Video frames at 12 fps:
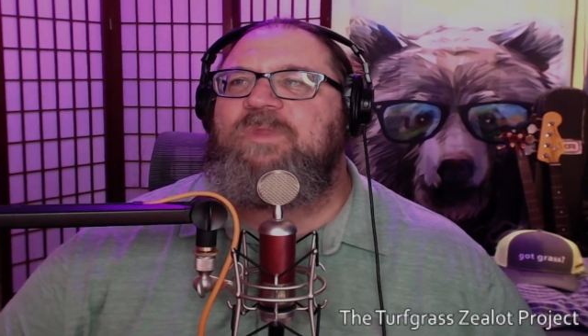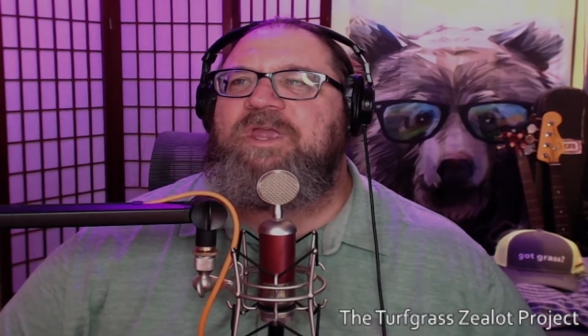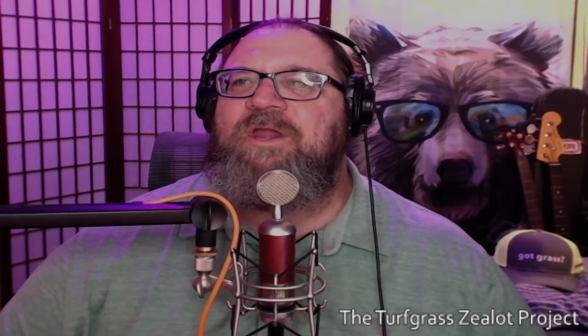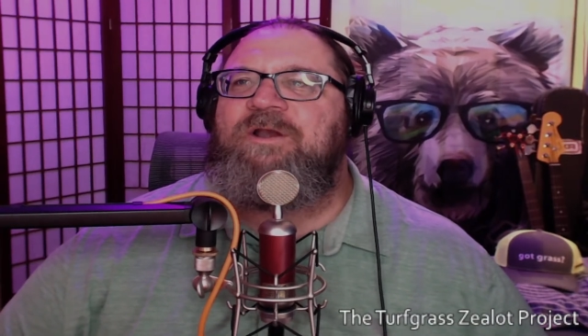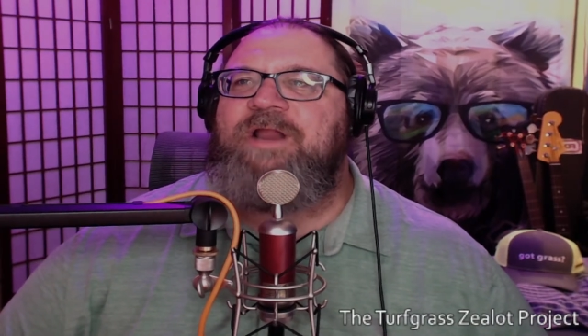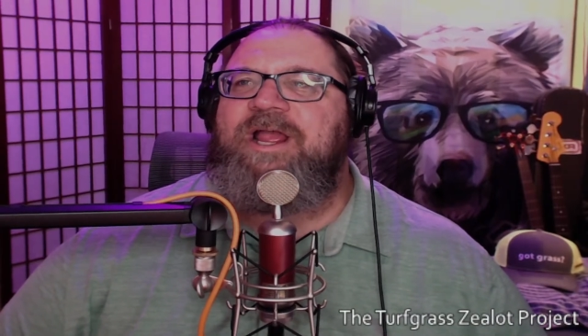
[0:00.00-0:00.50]

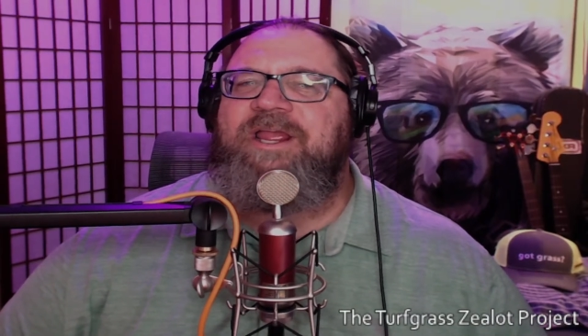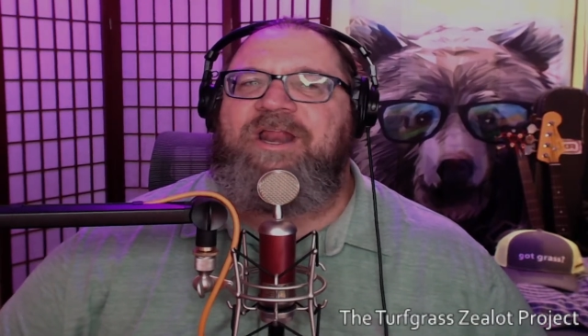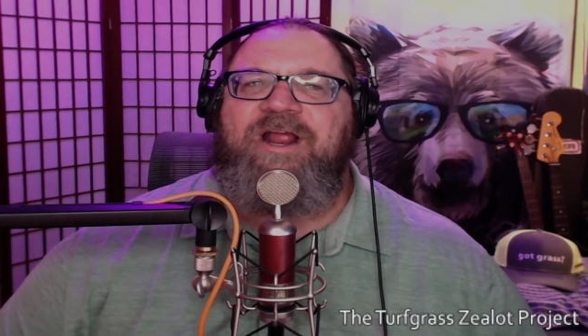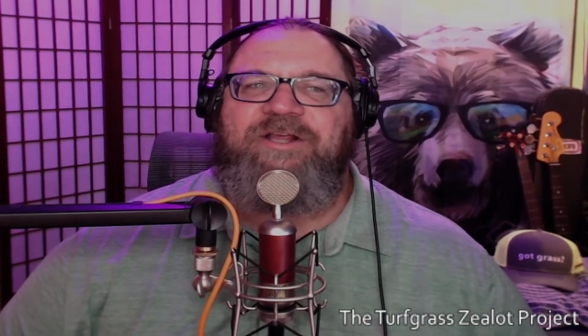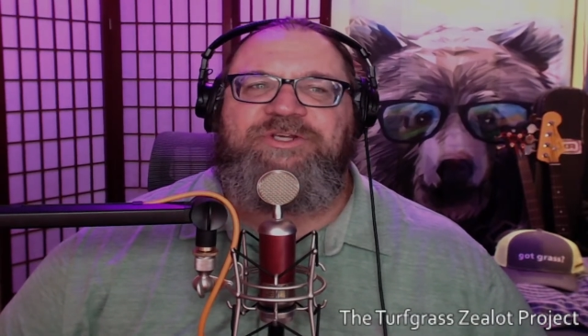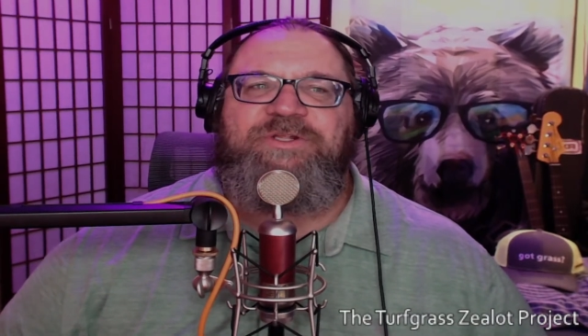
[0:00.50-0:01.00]
internet
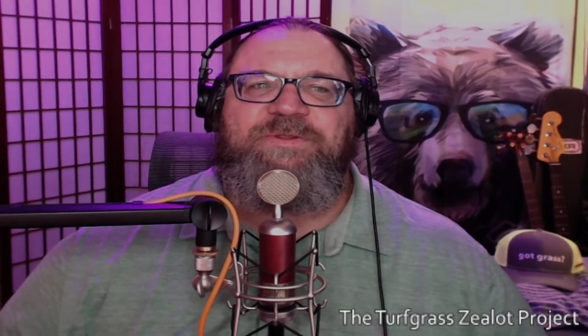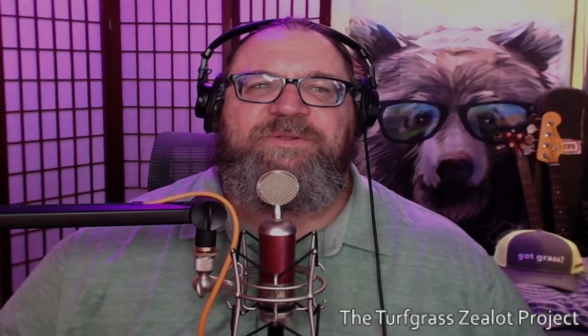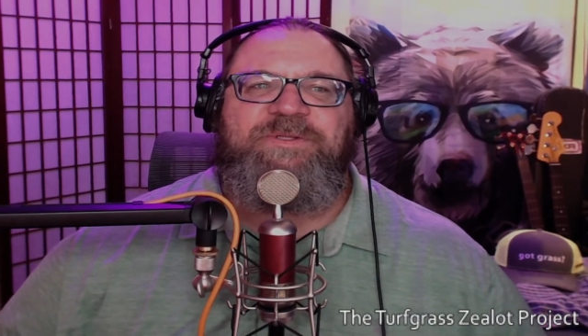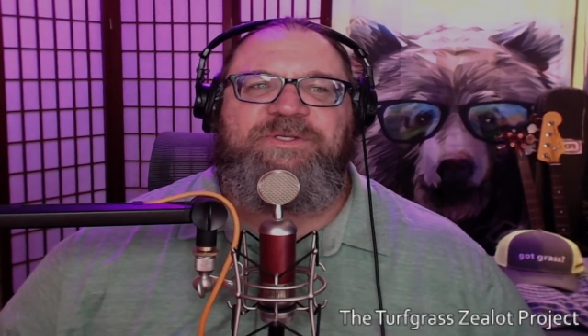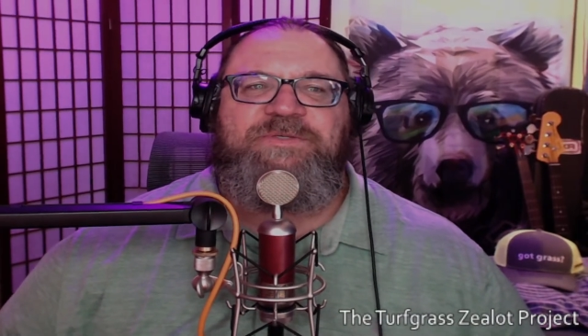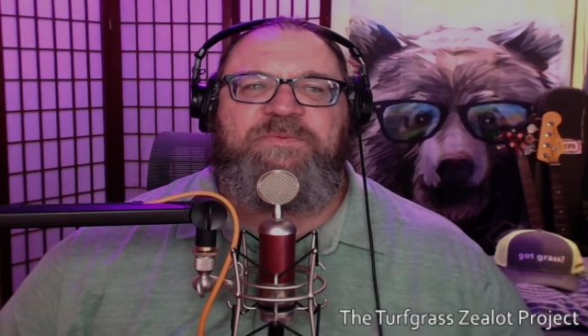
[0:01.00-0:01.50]
connection
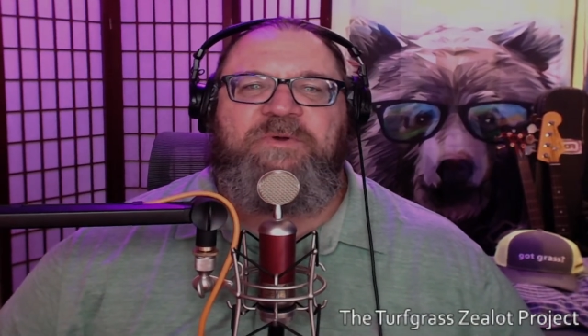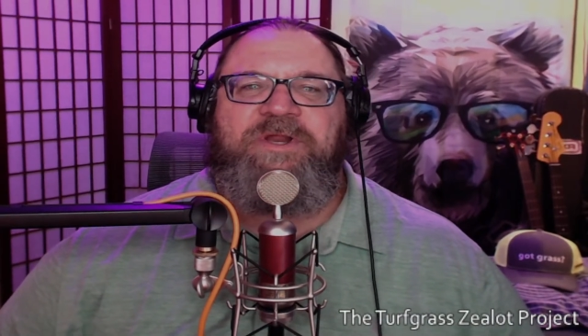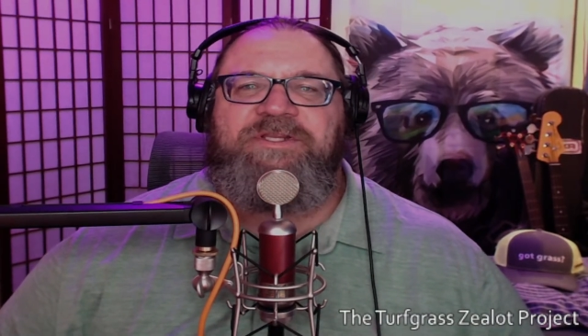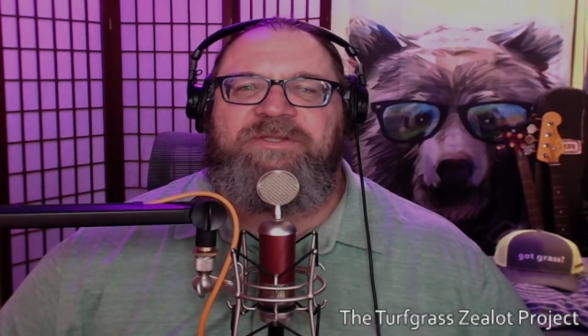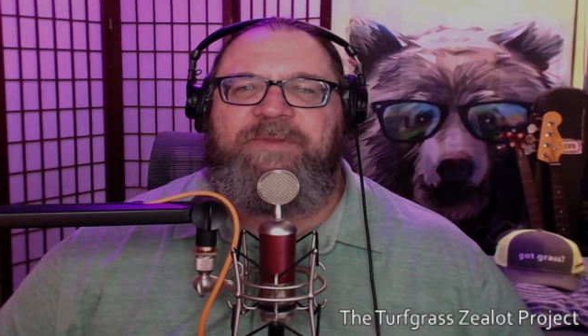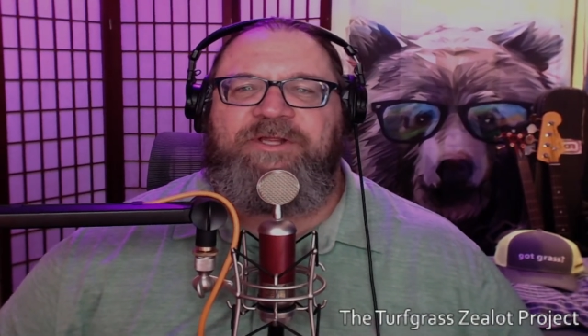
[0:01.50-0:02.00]
this morning
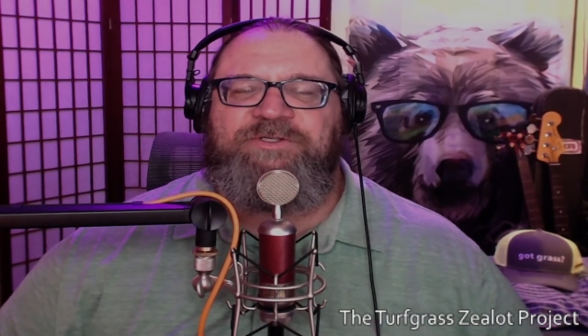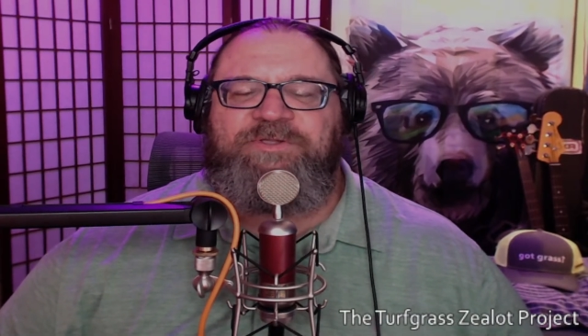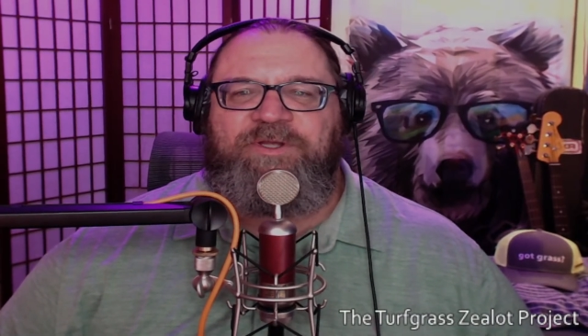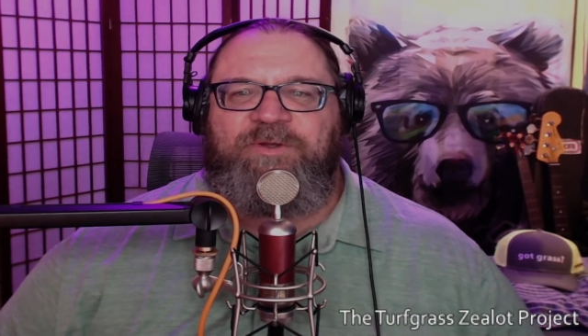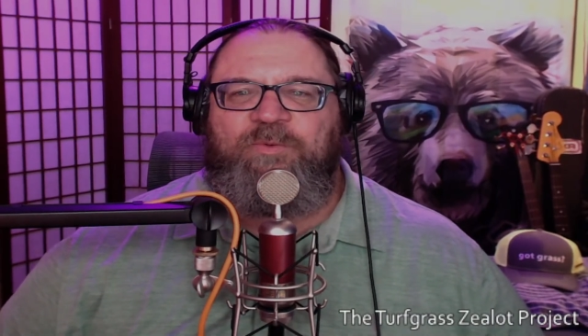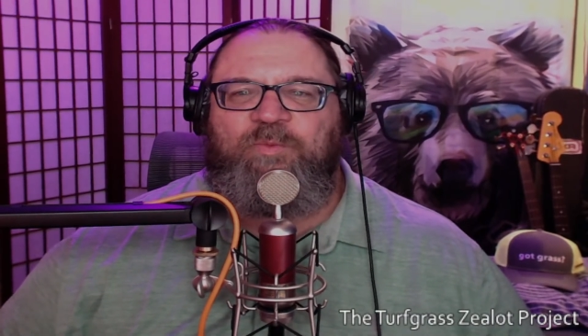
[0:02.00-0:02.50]
to make sure
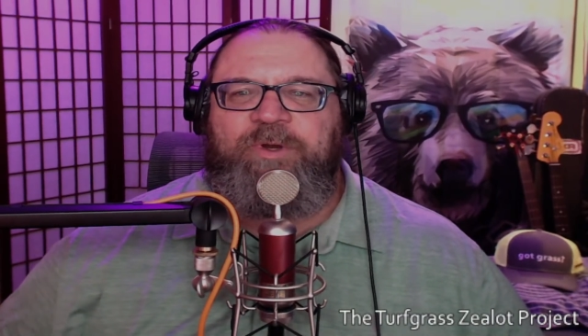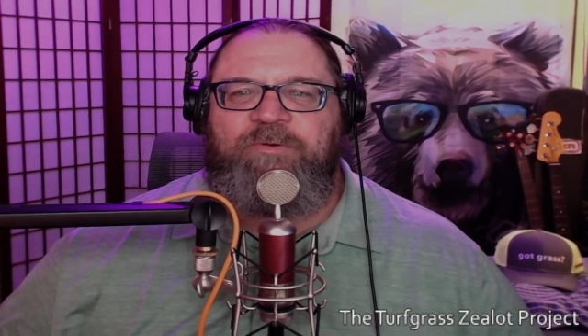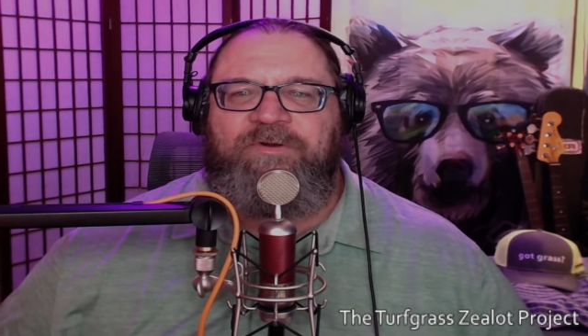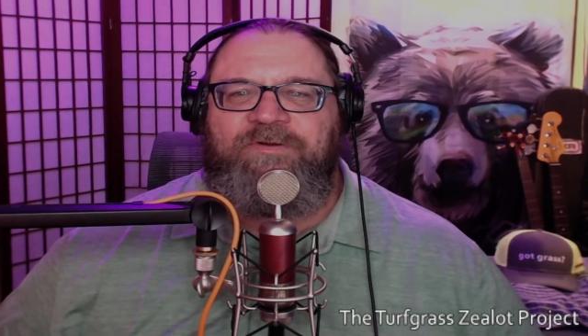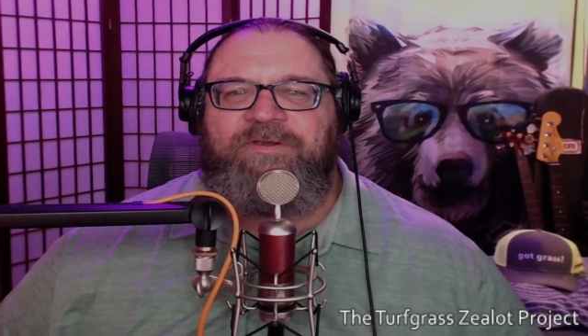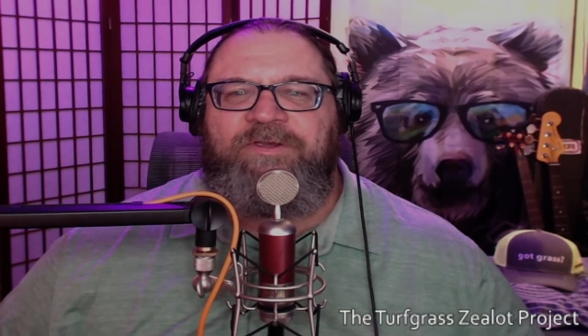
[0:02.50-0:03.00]
that we
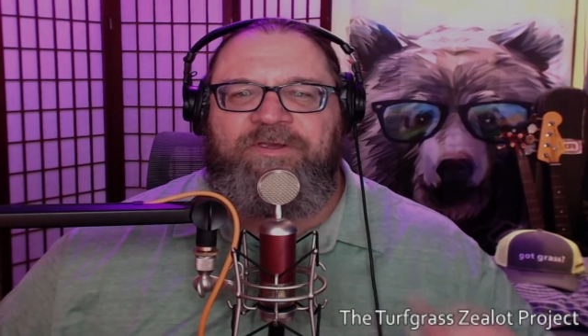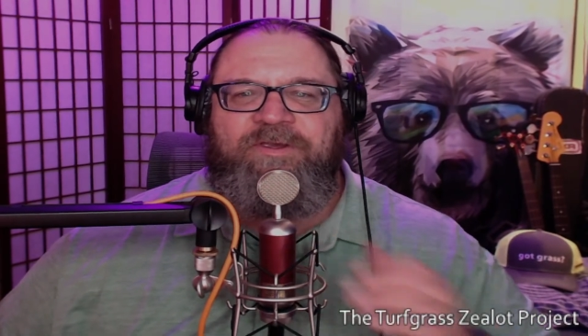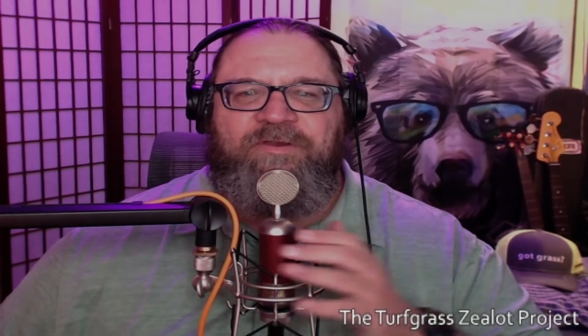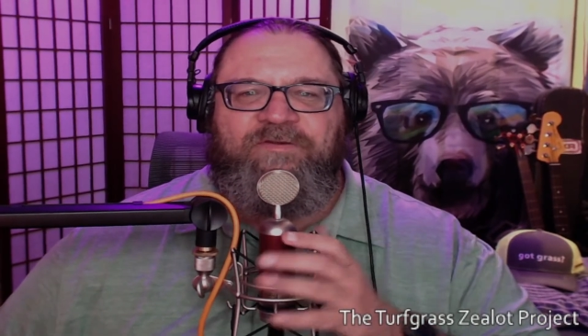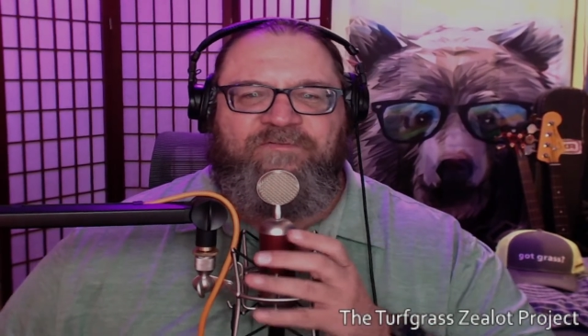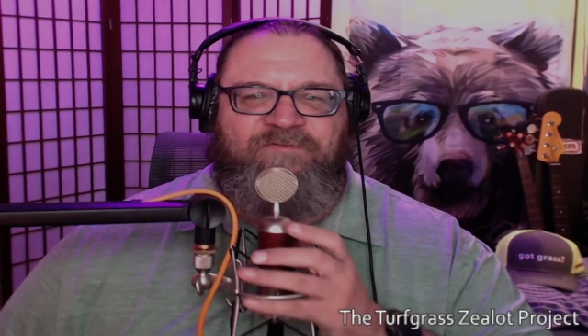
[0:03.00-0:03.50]
were
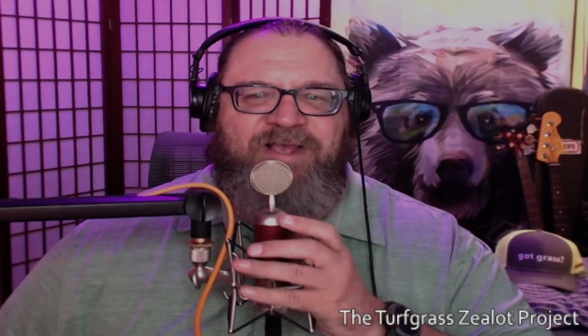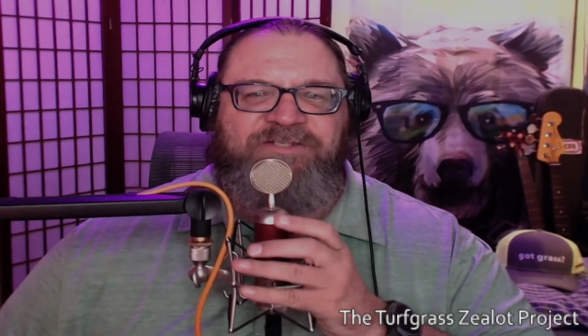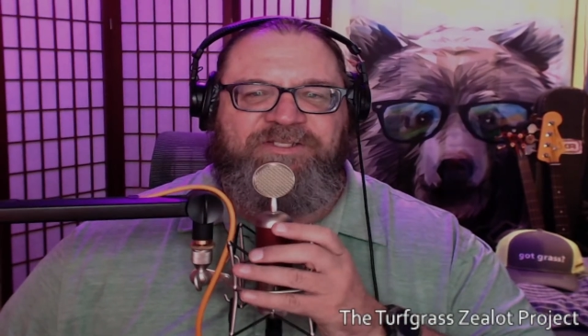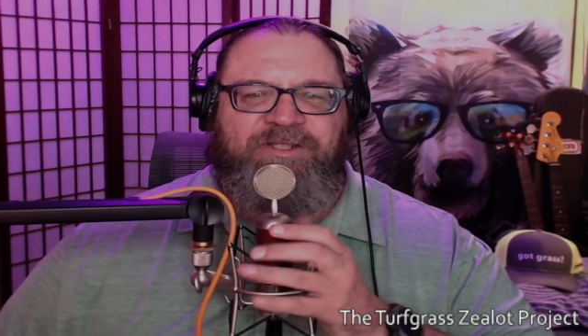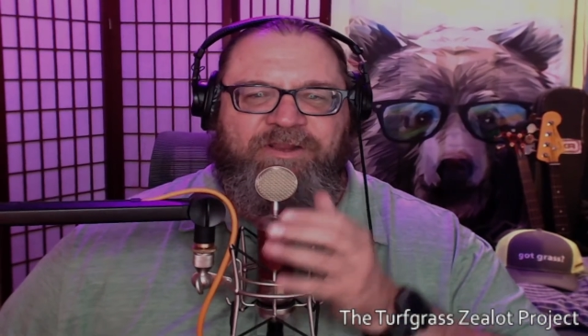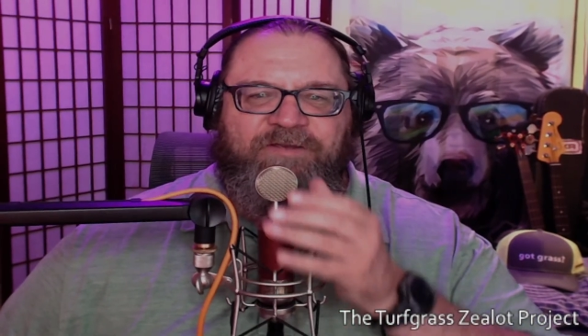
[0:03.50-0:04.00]

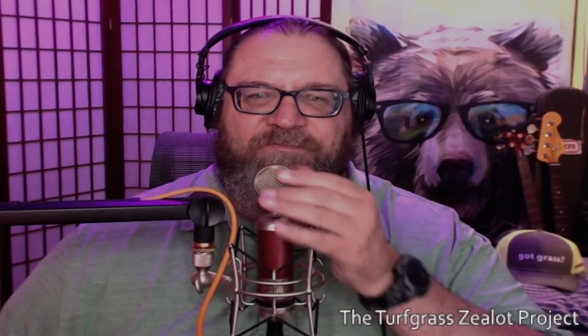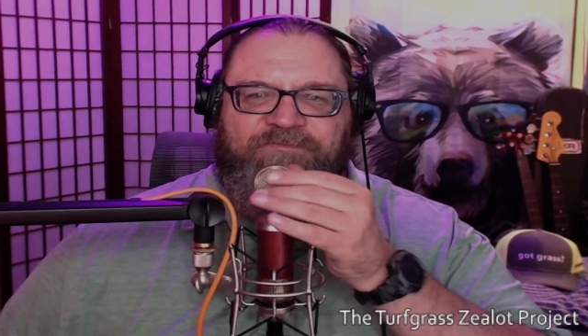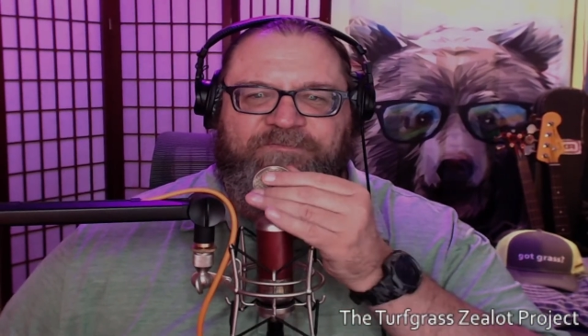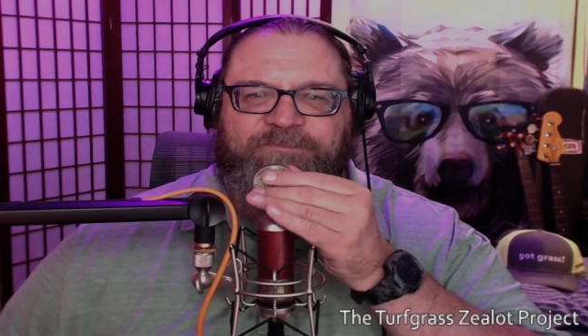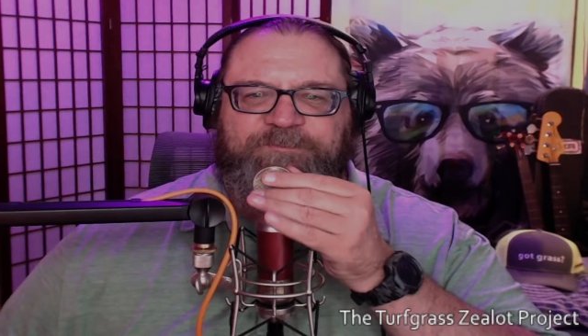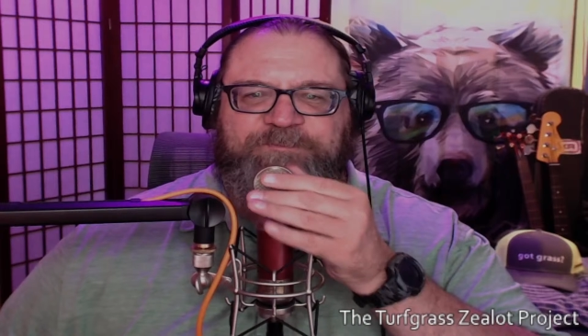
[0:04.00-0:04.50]
fast
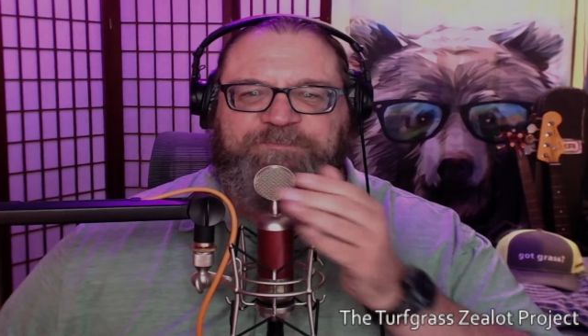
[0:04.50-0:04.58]
enough.